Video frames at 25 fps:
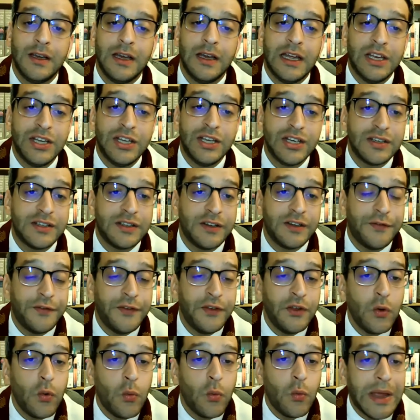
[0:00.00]
In just a
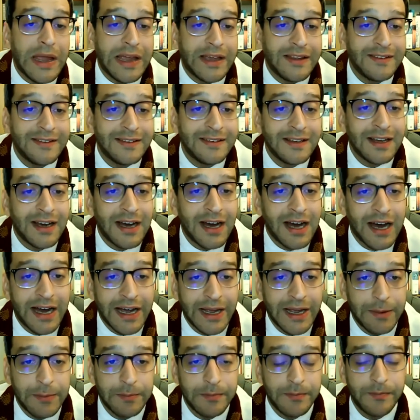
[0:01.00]
few weeks'
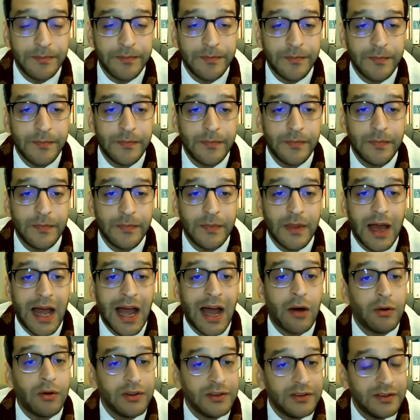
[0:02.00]
time,
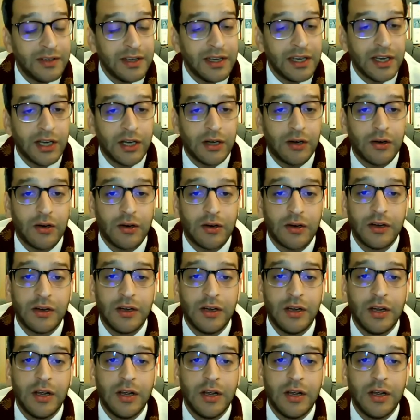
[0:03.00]
our synagogue